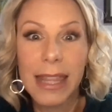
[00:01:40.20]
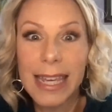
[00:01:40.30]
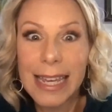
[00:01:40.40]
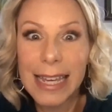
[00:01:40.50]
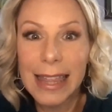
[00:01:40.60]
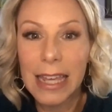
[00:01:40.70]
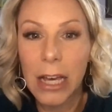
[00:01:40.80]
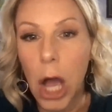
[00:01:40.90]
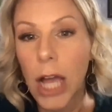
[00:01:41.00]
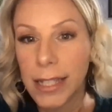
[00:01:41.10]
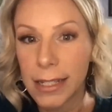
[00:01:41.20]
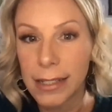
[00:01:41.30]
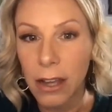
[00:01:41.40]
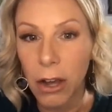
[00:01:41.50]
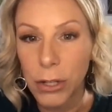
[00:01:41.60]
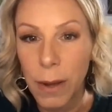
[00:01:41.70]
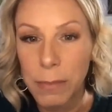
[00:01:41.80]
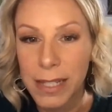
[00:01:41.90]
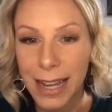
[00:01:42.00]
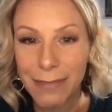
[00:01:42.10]
Think the content on your
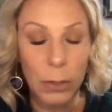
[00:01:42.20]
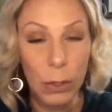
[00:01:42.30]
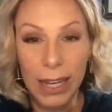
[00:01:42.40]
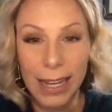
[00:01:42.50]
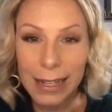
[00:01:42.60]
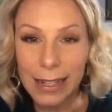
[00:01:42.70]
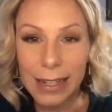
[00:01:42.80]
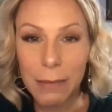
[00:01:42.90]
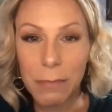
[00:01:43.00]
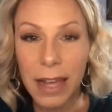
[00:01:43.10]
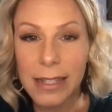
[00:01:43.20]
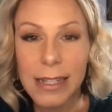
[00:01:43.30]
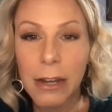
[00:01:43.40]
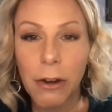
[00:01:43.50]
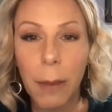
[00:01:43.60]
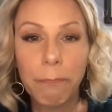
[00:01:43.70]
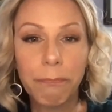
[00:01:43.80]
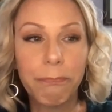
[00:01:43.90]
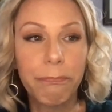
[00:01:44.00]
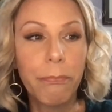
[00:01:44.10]
website. You can't keep that secret.
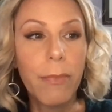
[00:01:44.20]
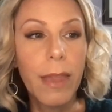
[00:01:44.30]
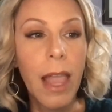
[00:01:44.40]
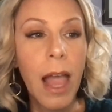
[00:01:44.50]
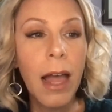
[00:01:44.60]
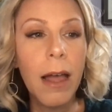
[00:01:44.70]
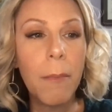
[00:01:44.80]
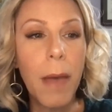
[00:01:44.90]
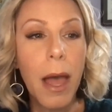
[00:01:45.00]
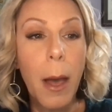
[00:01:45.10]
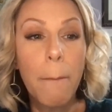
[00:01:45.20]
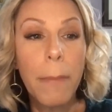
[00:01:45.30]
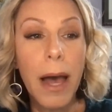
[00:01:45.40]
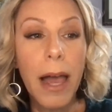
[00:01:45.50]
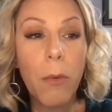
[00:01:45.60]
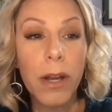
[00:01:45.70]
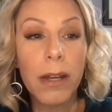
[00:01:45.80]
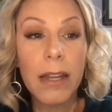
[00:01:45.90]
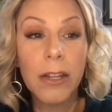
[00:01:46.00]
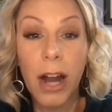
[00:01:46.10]
Um, but
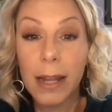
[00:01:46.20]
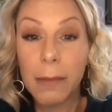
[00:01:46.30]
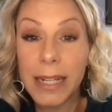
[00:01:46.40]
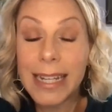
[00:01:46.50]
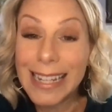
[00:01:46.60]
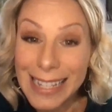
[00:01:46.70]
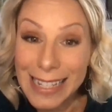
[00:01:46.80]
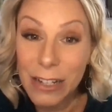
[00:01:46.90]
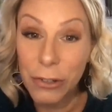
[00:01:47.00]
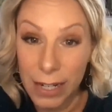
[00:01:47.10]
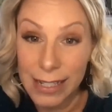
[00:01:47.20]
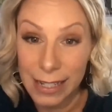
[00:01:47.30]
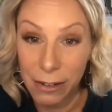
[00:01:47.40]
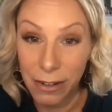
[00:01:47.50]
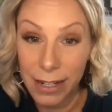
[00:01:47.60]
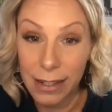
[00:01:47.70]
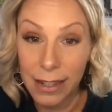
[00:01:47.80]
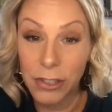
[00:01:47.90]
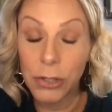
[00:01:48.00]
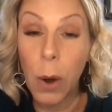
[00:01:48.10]
when your IP is a trade secret
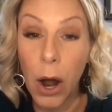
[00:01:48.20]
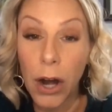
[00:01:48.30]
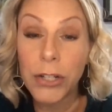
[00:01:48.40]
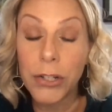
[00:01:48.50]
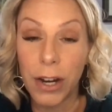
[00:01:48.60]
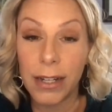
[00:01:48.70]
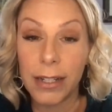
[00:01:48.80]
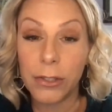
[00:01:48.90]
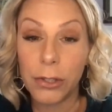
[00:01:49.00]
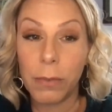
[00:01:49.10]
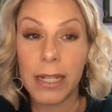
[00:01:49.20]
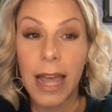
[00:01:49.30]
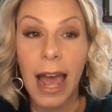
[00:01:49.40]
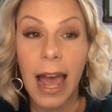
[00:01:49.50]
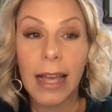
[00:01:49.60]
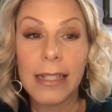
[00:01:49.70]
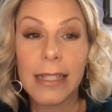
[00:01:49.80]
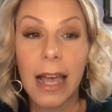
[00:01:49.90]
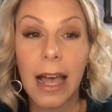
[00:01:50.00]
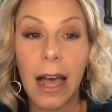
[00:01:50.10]
that you are trying to
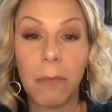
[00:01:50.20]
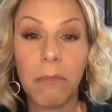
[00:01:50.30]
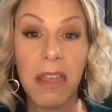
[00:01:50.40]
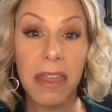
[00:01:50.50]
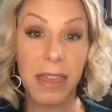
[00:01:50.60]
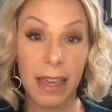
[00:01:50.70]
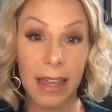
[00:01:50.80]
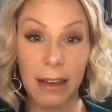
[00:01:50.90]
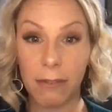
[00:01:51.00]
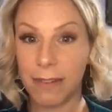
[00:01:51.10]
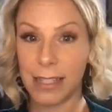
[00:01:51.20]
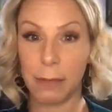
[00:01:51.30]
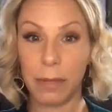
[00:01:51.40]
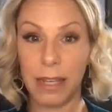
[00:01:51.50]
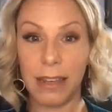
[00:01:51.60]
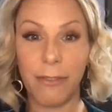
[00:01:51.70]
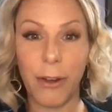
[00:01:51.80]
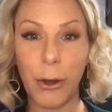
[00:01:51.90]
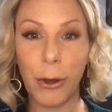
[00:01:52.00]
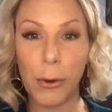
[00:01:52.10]
protect, think recipe
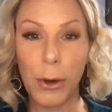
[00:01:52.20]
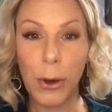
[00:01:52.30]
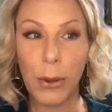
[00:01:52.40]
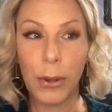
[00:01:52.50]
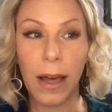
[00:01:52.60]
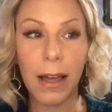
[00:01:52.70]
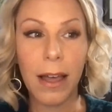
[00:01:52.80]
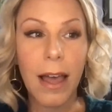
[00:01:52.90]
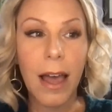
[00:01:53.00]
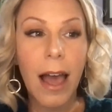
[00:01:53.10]
for Coca-Cola,